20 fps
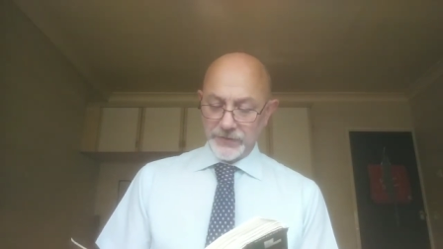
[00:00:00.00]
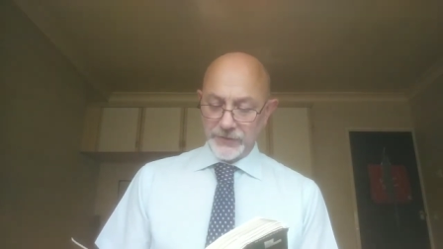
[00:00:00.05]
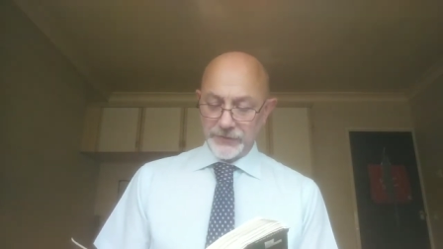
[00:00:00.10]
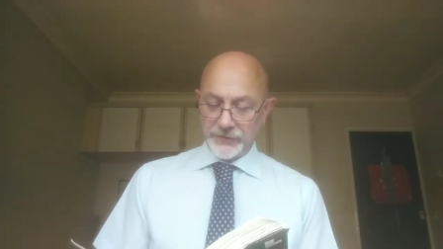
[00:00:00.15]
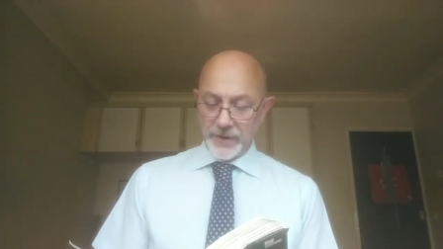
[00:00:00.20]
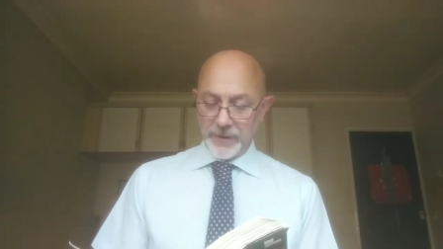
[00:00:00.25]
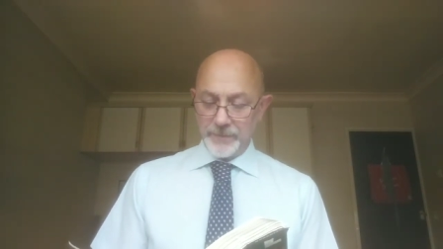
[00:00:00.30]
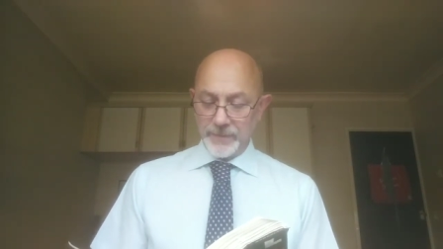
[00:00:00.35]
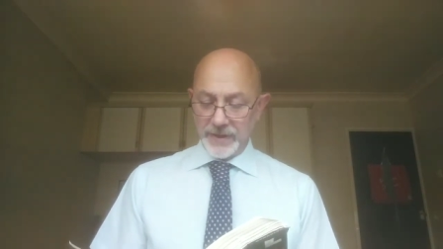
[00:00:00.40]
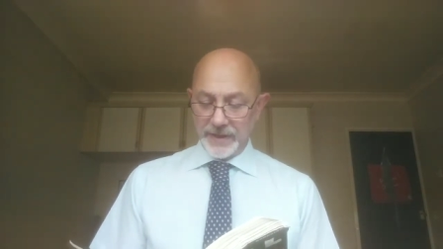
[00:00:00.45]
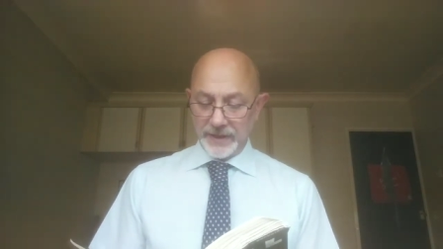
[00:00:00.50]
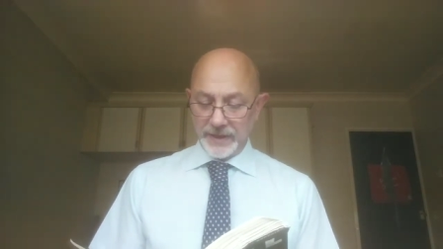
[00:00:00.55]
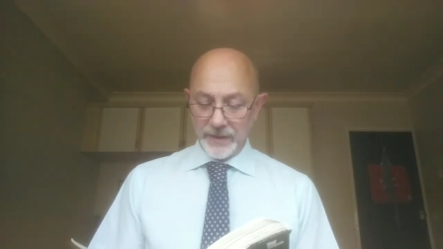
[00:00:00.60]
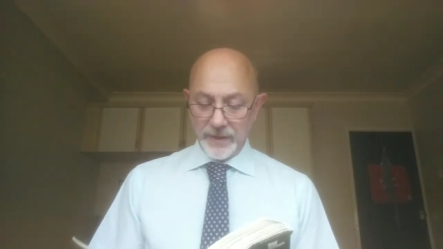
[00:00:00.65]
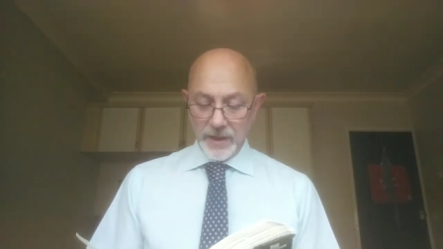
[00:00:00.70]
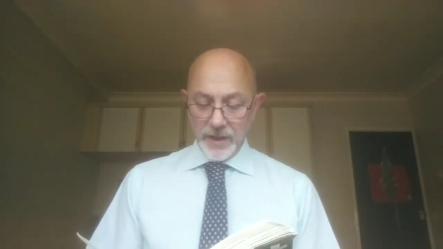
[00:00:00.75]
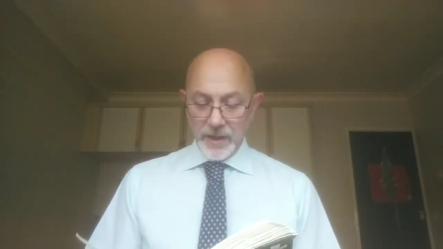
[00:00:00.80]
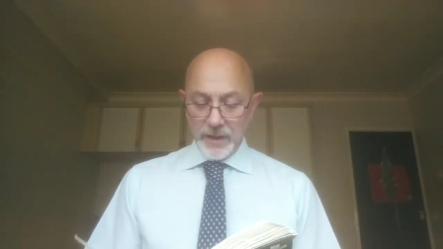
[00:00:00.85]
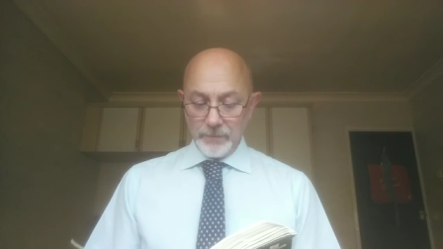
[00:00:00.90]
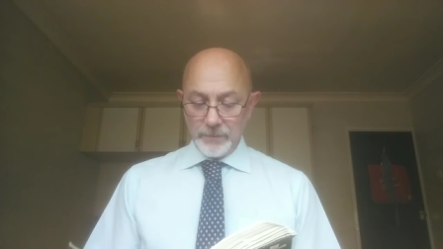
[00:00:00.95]
are trembling,
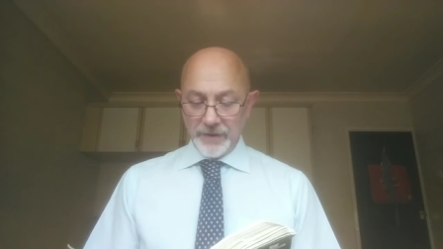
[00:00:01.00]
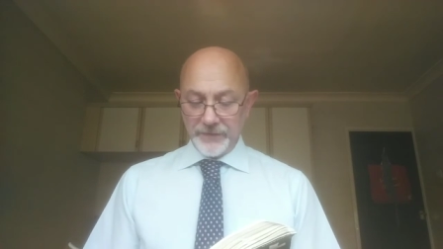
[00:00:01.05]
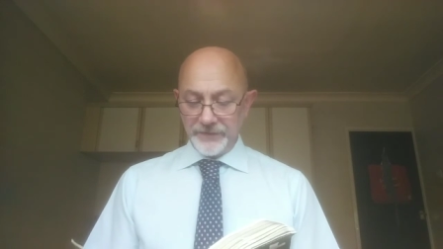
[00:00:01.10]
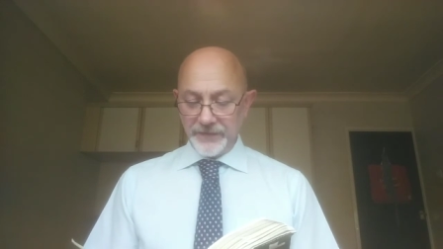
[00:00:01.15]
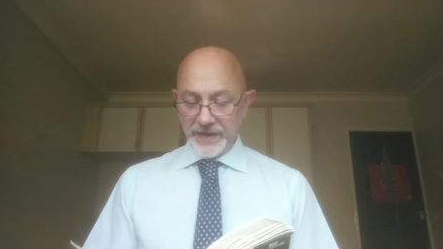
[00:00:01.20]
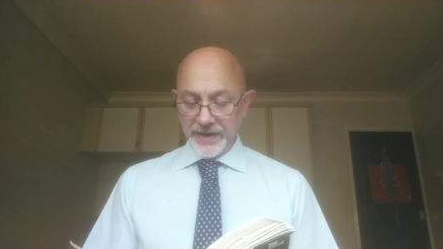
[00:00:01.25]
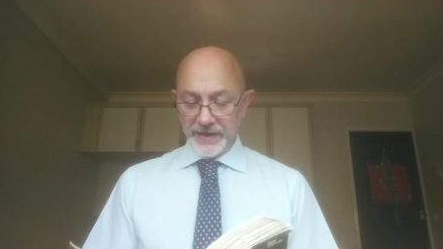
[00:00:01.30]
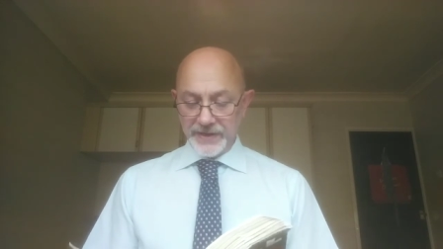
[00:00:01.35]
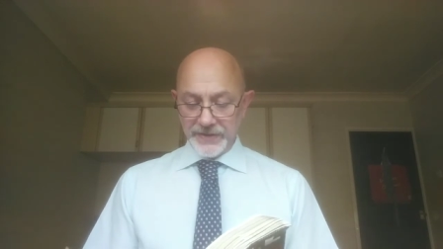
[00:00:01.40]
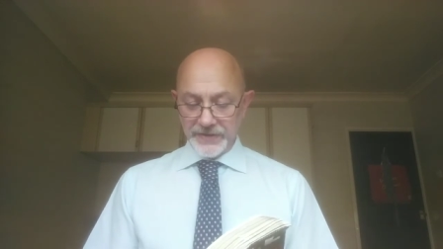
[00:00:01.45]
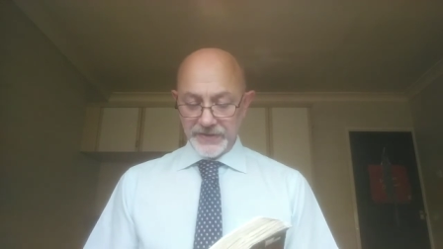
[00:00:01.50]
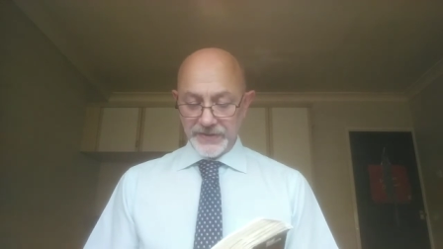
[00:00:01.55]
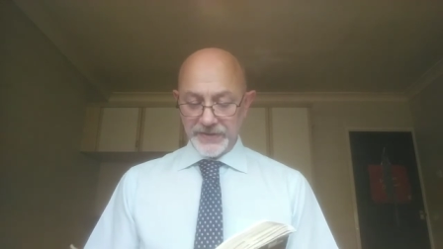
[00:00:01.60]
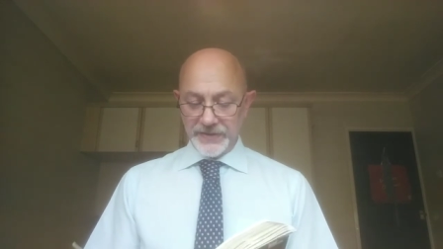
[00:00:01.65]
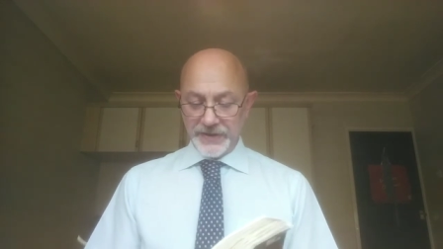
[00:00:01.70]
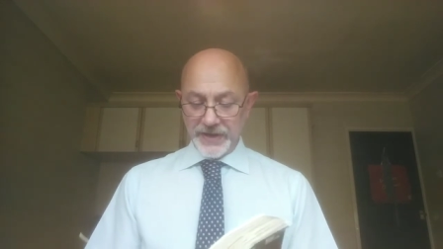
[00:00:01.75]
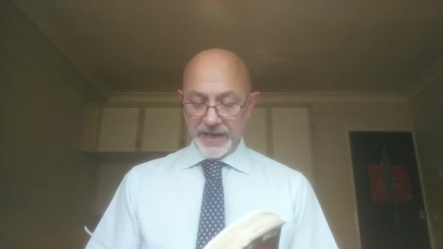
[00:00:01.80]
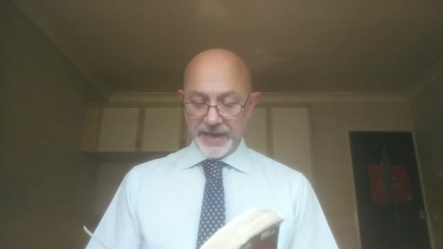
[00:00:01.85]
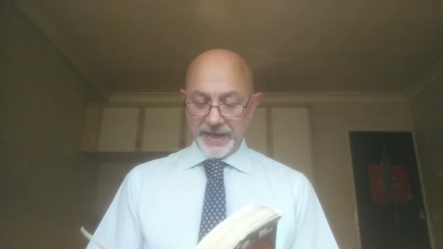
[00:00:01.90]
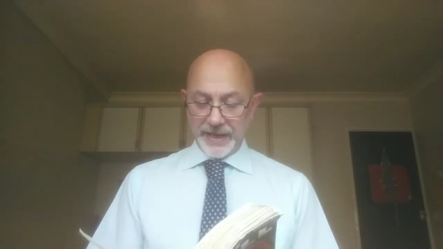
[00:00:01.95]
my fingers
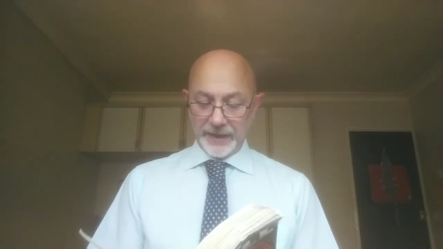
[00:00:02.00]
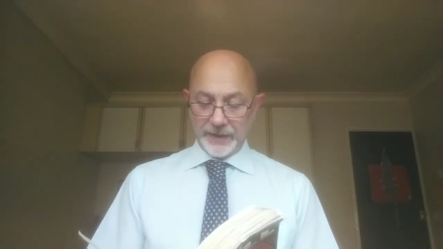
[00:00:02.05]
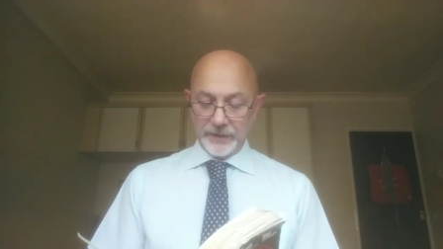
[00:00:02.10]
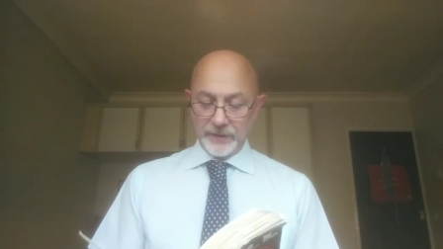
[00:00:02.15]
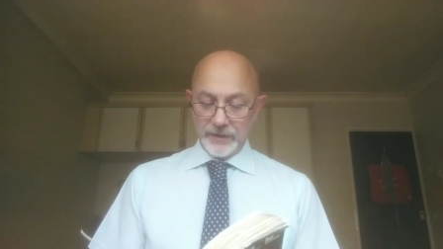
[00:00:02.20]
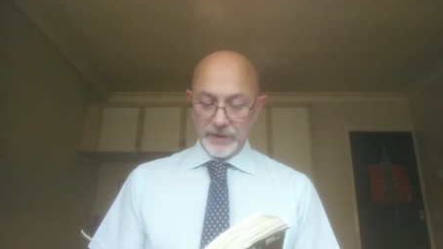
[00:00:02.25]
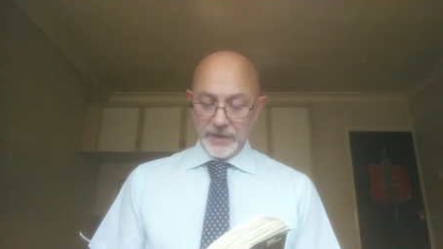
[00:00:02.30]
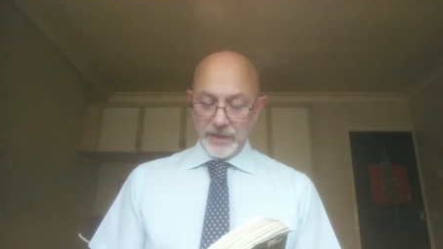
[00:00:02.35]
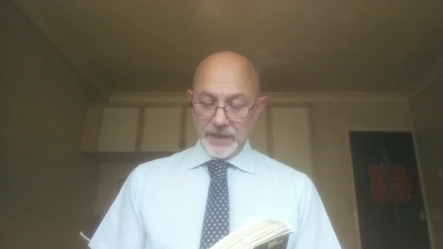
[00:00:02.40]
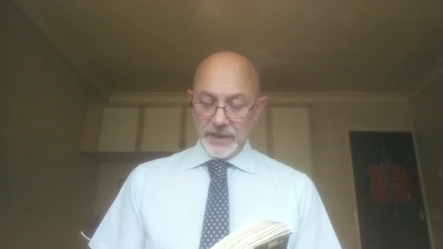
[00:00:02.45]
stinging.